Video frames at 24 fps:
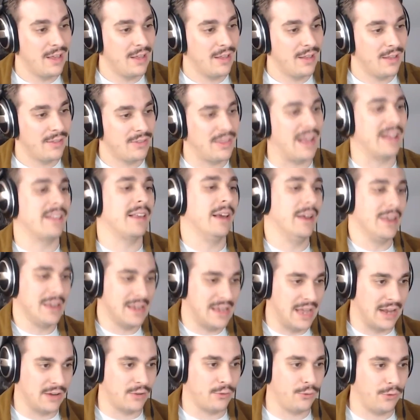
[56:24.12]
That's how you
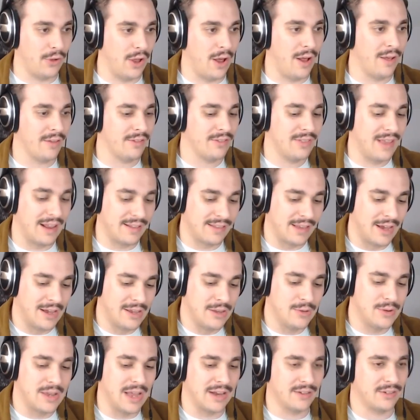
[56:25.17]
catch flaws. That's how
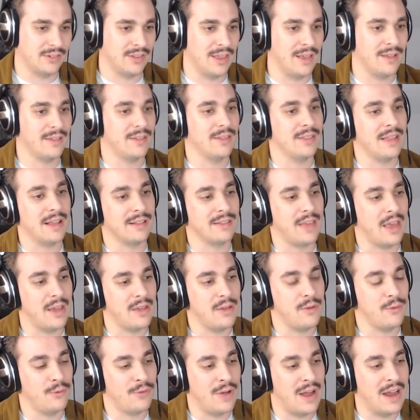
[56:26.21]
you catch things. And that's how
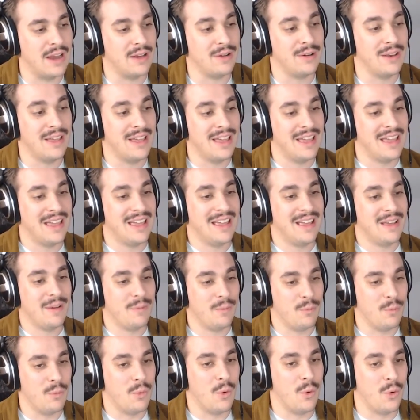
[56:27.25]
you find
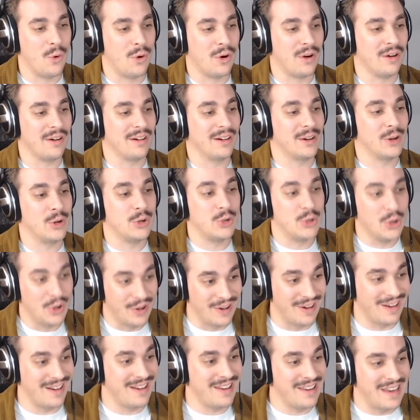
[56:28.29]
more
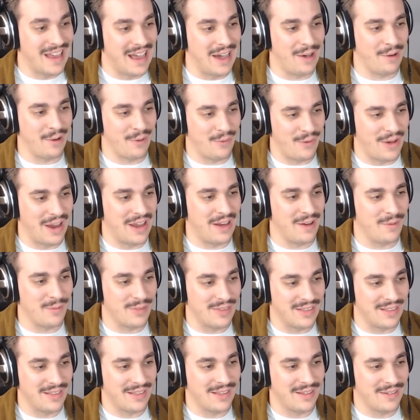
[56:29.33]
good out of
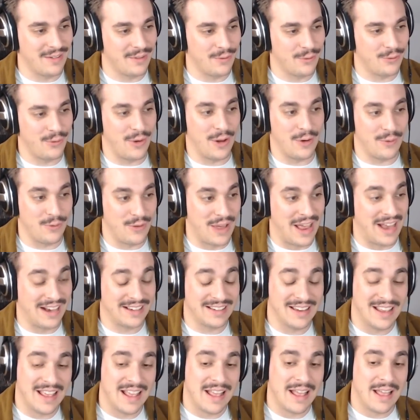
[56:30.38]
items. Fun fact.
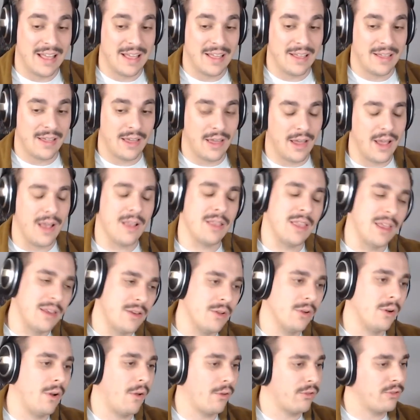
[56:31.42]
And then
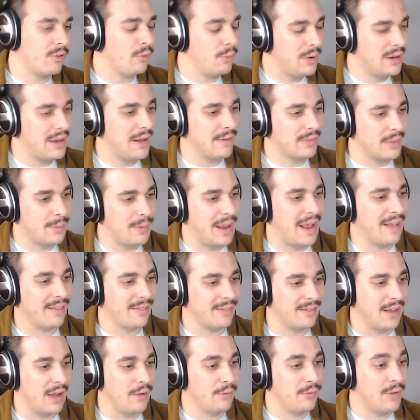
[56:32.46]
you'll also weed out the bad
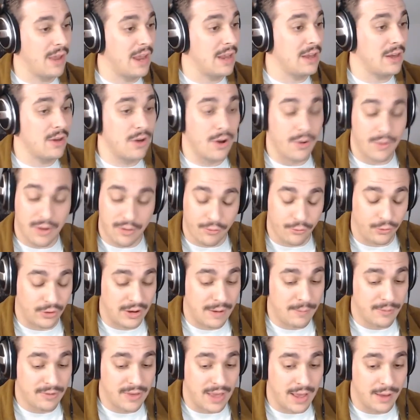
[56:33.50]
stuff. And as
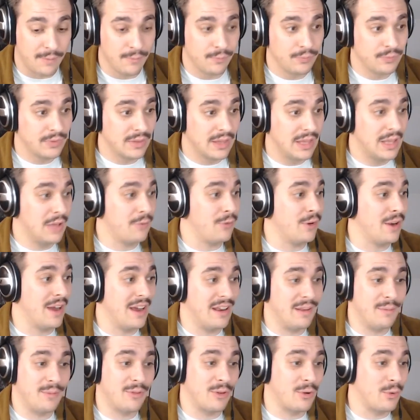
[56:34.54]
Filipe said, if an
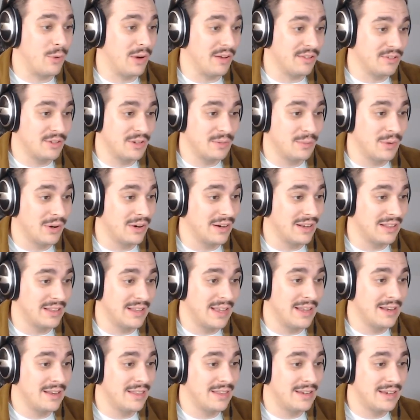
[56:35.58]
item's a question mark at the
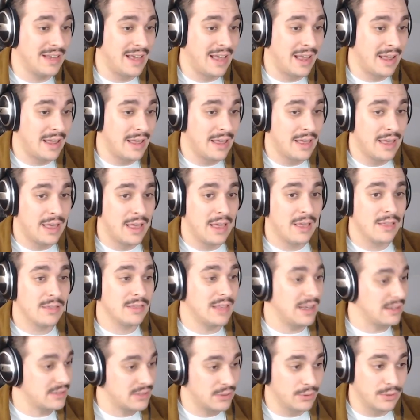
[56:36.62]
end of the day,
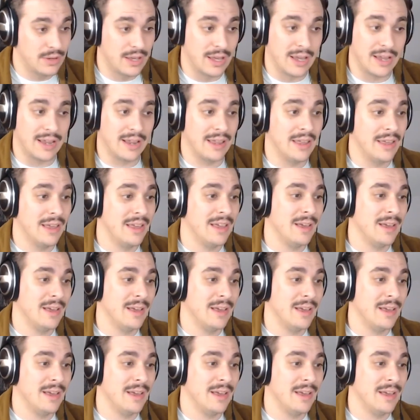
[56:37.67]
that's okay.